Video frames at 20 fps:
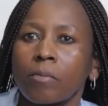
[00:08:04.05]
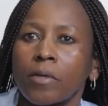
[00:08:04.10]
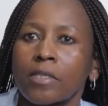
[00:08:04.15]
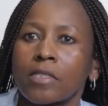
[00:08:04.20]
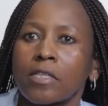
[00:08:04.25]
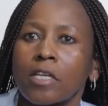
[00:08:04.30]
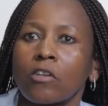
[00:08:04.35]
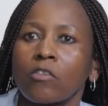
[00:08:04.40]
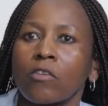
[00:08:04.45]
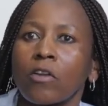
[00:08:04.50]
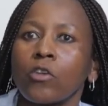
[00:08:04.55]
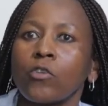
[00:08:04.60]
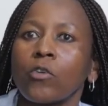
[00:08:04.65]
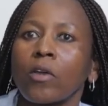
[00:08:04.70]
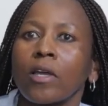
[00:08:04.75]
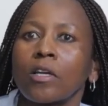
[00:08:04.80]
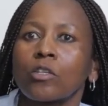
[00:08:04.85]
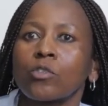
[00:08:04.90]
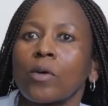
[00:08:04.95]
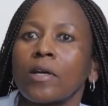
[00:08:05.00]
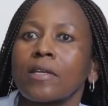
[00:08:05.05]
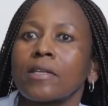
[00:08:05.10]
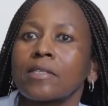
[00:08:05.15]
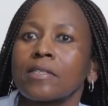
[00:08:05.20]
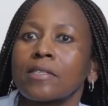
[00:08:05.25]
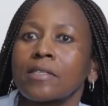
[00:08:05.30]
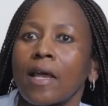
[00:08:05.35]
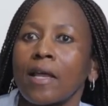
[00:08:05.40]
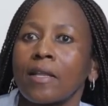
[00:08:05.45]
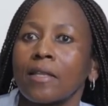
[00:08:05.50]
etc., and you get to
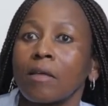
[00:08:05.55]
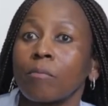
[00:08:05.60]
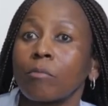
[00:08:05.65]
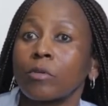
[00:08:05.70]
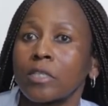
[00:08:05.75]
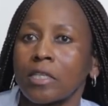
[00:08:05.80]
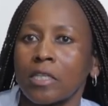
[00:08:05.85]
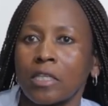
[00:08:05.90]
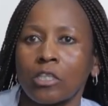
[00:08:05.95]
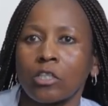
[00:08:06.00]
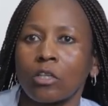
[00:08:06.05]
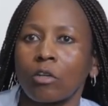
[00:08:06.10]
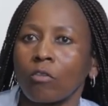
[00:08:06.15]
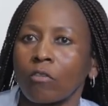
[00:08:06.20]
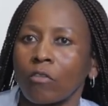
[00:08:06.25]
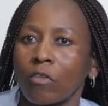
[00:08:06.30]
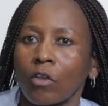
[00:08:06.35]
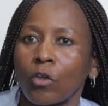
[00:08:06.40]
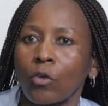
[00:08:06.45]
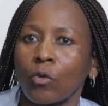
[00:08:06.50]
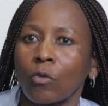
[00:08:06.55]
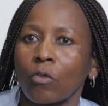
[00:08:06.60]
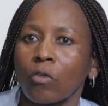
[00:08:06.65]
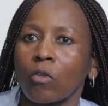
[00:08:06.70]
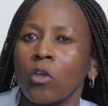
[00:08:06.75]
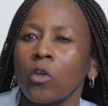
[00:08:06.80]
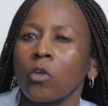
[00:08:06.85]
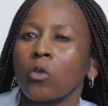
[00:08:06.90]
understand the potential of the youth,